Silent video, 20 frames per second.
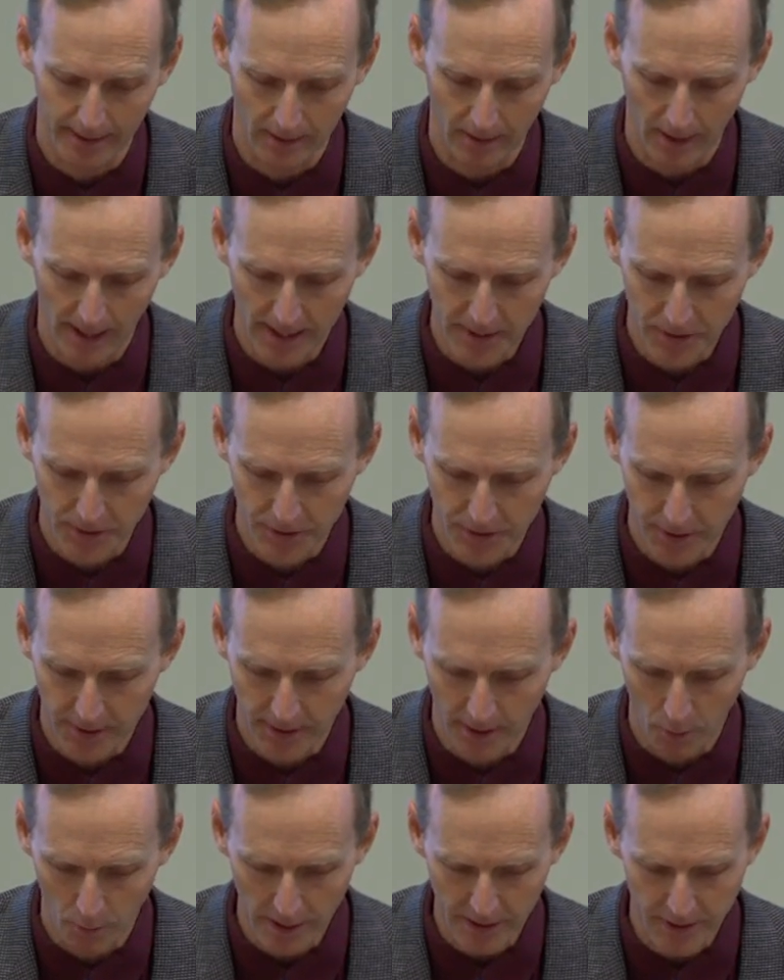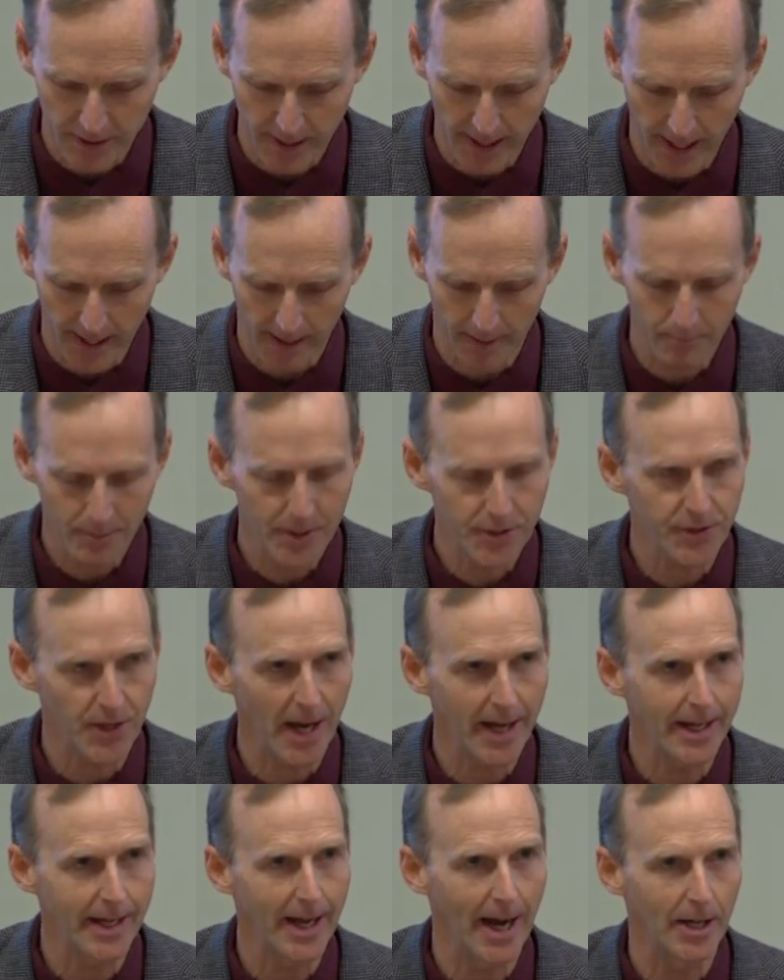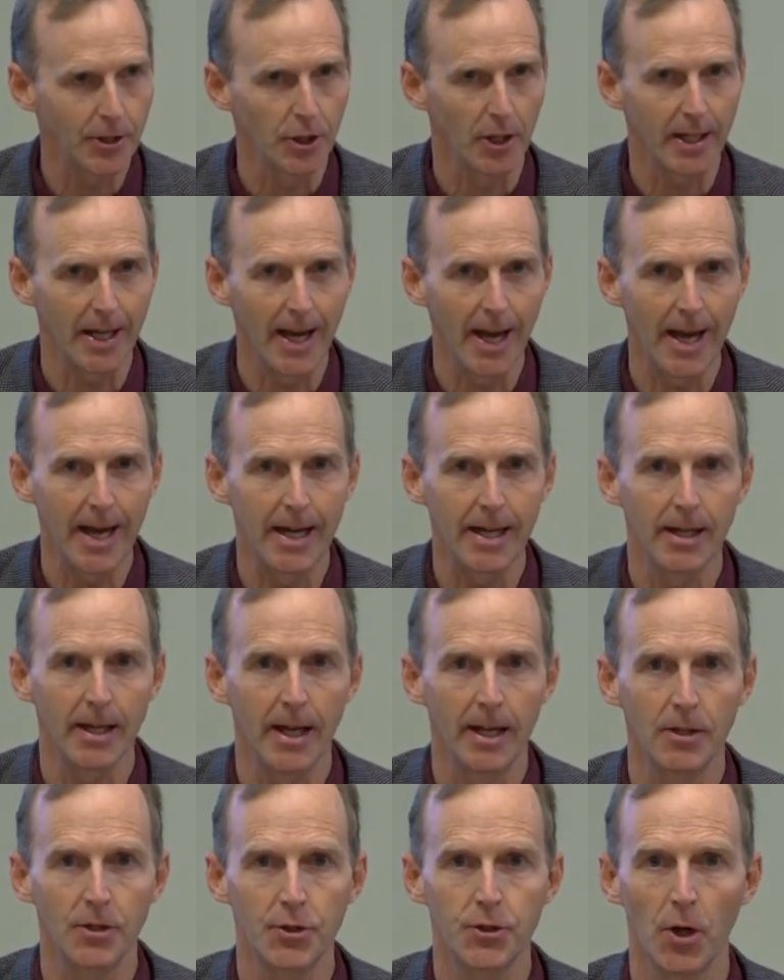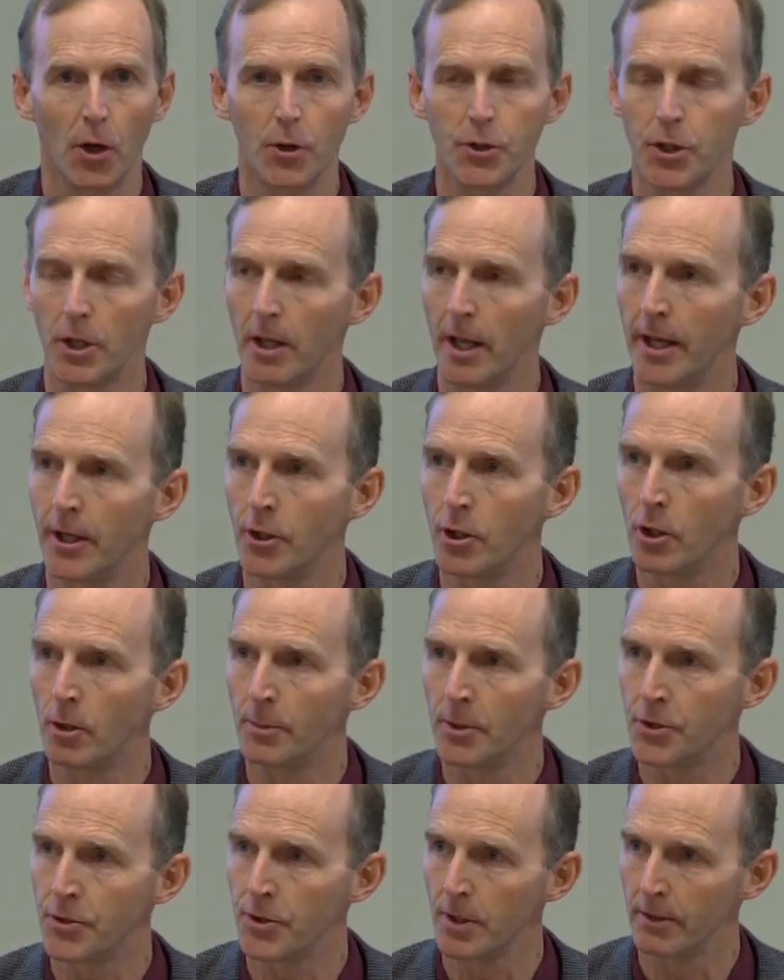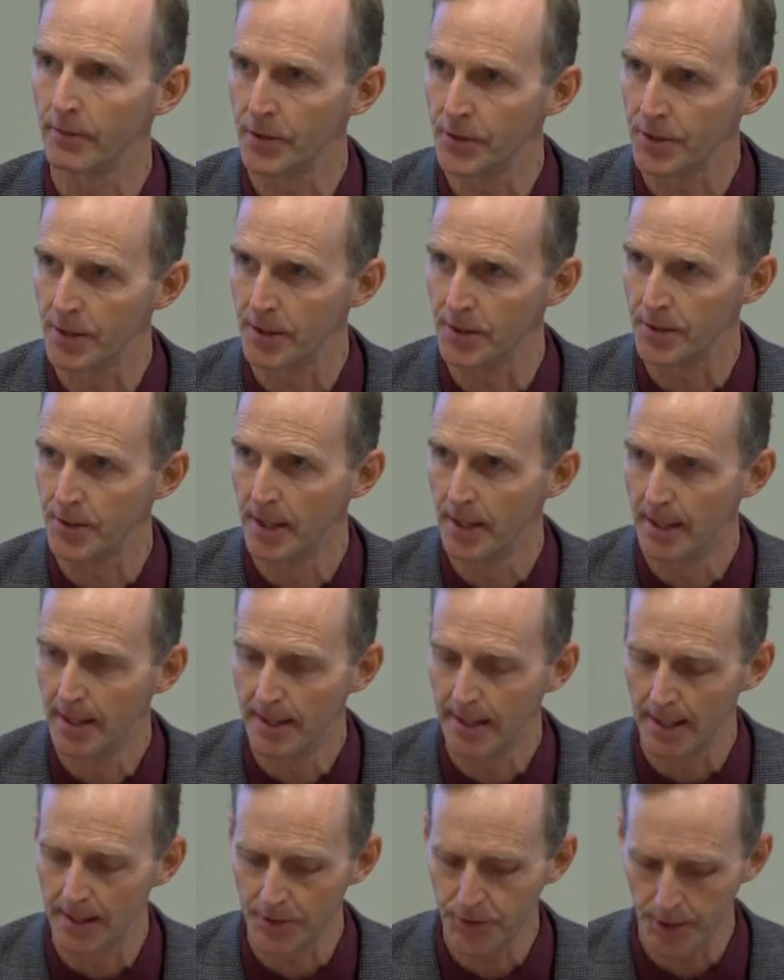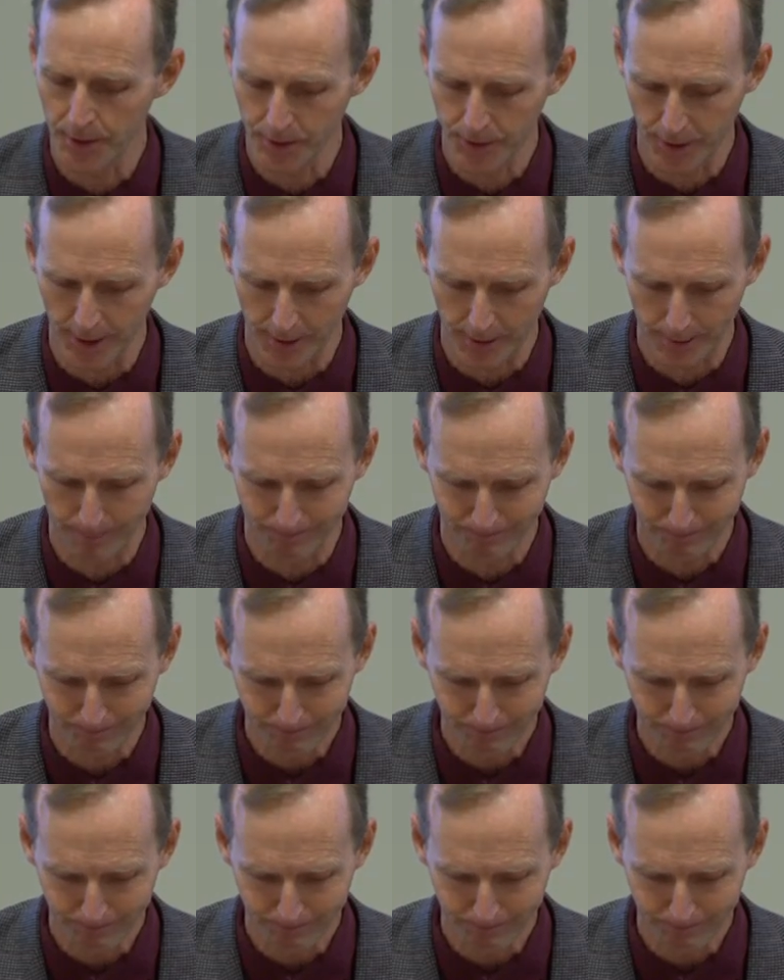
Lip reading: licensed in Louisiana, psychiatric aide, and social and human services assistant.